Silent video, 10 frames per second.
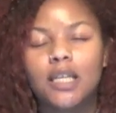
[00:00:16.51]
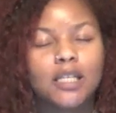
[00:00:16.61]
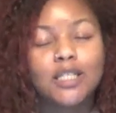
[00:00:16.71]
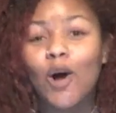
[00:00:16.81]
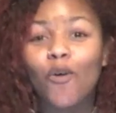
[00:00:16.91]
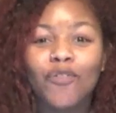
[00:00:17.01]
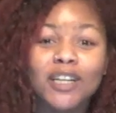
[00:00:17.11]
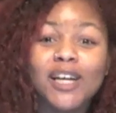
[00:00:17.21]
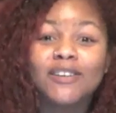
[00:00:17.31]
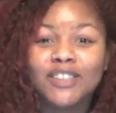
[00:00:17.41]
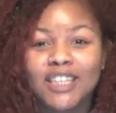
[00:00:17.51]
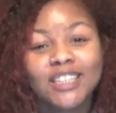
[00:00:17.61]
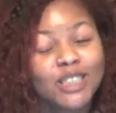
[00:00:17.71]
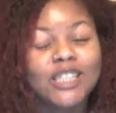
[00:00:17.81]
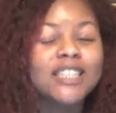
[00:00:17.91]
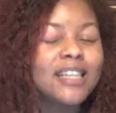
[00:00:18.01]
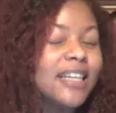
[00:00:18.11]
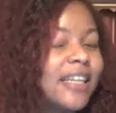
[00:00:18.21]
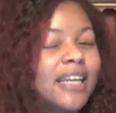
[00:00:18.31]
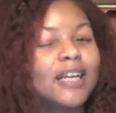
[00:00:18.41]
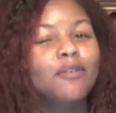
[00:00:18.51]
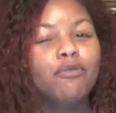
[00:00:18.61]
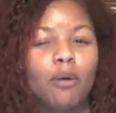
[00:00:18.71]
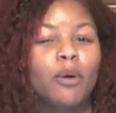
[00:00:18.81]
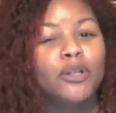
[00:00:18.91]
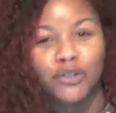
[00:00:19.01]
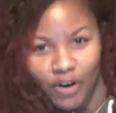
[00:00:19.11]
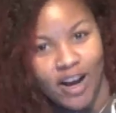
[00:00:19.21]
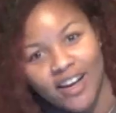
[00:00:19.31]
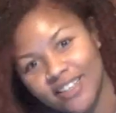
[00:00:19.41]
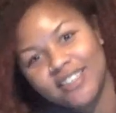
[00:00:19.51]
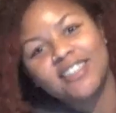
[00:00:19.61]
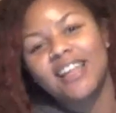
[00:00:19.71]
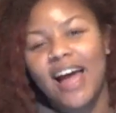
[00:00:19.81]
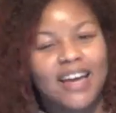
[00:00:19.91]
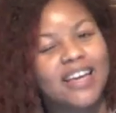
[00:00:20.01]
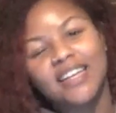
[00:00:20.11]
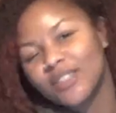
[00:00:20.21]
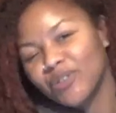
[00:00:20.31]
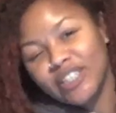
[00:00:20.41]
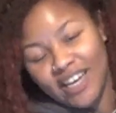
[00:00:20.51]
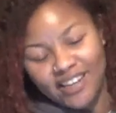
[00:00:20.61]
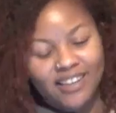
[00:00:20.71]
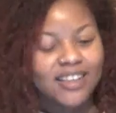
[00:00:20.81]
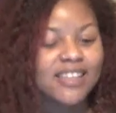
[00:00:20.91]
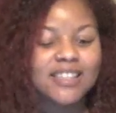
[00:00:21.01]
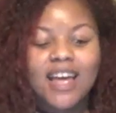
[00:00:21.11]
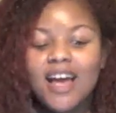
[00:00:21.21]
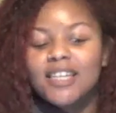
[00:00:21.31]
is so full of shit she's leaking from her dreads. Like, it's ridiculous.